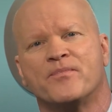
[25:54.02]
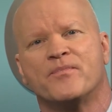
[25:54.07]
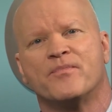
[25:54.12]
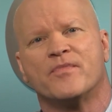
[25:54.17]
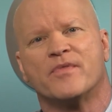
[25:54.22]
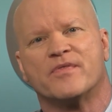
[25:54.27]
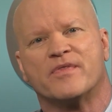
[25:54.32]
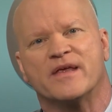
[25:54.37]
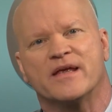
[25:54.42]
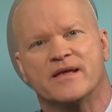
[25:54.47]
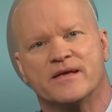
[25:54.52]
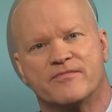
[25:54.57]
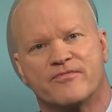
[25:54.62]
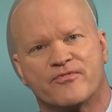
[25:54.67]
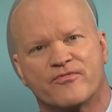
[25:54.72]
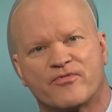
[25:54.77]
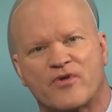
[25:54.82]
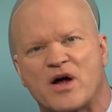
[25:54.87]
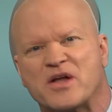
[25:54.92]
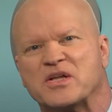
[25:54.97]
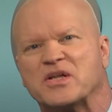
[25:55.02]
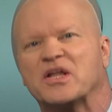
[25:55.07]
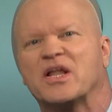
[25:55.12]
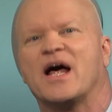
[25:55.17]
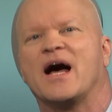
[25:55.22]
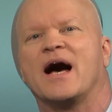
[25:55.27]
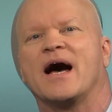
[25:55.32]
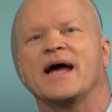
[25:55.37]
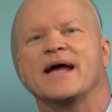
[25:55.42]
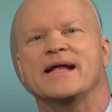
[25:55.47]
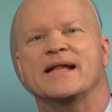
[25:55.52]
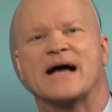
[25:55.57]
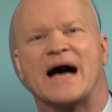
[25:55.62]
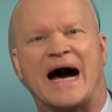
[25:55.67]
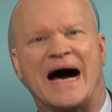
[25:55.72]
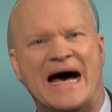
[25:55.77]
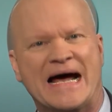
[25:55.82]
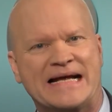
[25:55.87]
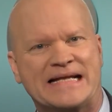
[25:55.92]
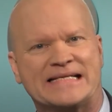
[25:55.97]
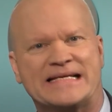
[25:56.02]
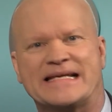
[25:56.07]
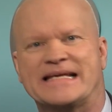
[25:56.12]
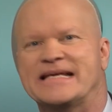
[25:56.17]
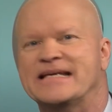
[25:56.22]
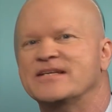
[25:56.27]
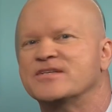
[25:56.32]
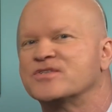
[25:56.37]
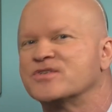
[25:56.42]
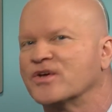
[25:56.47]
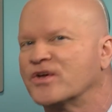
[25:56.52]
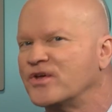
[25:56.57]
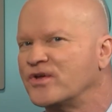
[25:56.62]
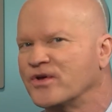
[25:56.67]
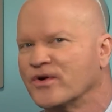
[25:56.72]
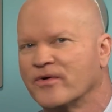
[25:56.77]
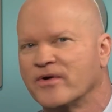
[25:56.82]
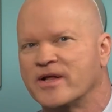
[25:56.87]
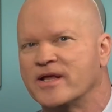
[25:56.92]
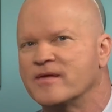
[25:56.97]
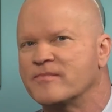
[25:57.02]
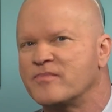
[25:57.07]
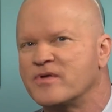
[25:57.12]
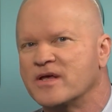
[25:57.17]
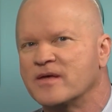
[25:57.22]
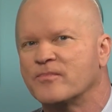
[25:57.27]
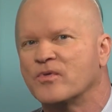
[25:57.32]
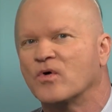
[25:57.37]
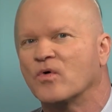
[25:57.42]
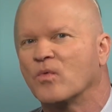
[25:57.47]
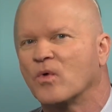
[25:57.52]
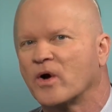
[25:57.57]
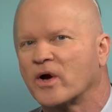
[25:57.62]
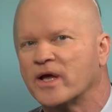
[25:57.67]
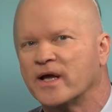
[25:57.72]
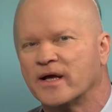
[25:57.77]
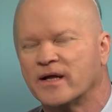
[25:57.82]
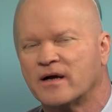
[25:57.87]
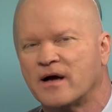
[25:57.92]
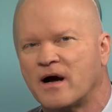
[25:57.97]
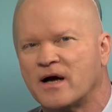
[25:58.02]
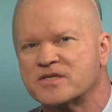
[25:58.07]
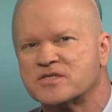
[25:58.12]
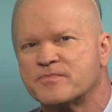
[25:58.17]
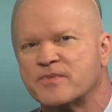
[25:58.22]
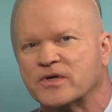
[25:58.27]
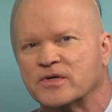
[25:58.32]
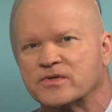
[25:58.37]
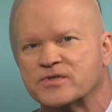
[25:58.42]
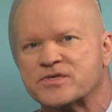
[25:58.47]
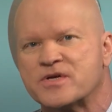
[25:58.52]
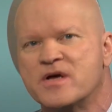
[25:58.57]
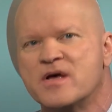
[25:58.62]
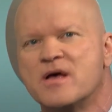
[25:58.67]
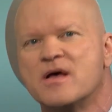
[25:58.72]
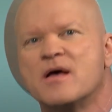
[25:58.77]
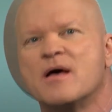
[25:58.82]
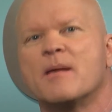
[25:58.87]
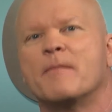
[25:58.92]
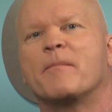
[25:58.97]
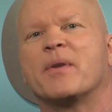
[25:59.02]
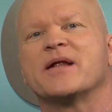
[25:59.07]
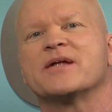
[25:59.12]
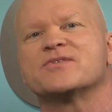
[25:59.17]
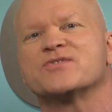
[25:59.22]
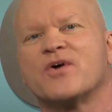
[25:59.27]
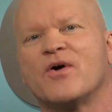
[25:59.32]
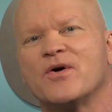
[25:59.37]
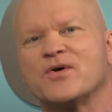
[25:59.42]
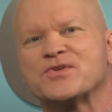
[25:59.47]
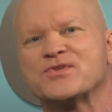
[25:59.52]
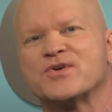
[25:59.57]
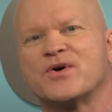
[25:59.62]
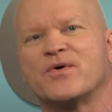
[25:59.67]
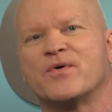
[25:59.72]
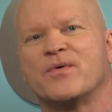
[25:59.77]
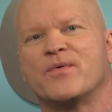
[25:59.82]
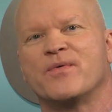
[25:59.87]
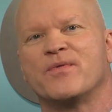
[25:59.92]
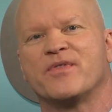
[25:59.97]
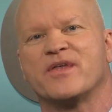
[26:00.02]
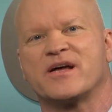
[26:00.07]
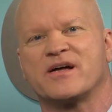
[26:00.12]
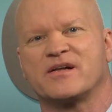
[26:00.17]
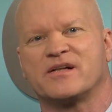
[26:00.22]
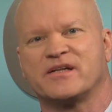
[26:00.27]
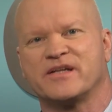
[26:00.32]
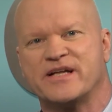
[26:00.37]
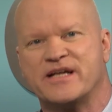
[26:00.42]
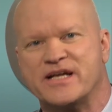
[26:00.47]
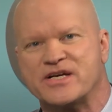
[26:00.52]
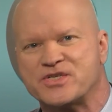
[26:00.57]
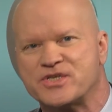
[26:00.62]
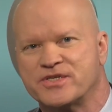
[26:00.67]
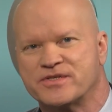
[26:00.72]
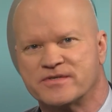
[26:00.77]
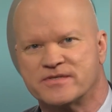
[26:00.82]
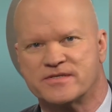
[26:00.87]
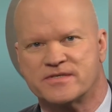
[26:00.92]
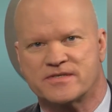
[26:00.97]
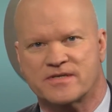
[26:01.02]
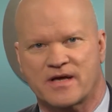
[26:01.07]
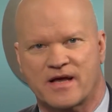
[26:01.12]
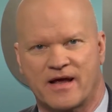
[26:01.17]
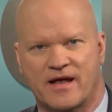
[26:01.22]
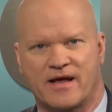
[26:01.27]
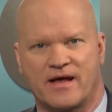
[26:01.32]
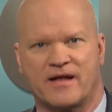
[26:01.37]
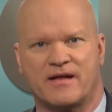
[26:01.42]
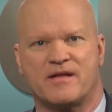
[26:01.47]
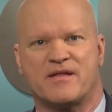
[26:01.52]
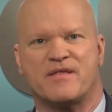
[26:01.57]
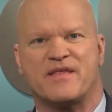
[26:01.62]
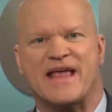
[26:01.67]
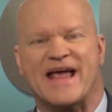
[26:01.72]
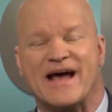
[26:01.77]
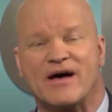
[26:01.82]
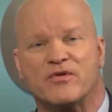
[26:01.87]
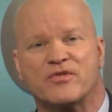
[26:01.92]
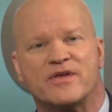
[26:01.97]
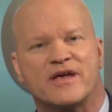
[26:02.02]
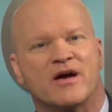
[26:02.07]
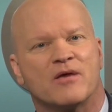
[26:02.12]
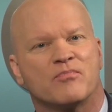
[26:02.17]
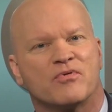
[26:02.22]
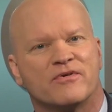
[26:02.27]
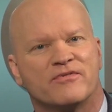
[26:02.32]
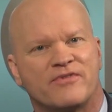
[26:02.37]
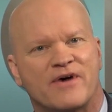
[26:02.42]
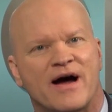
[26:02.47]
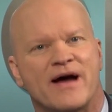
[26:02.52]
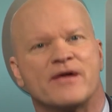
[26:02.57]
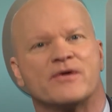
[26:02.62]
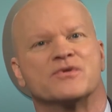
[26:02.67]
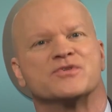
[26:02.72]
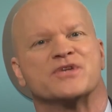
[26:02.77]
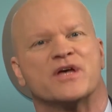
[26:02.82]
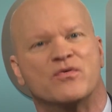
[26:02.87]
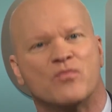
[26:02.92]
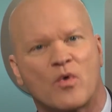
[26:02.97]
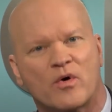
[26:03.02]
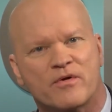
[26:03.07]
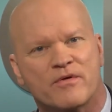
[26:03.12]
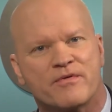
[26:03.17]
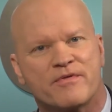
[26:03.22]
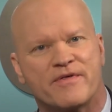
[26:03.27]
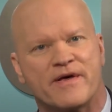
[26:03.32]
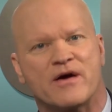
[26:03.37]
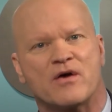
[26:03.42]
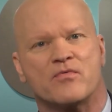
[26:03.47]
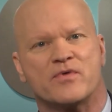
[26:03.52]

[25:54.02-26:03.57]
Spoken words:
frontline IT security people working in hospitals, but it's also the clinicians and the healthcare providers and what are their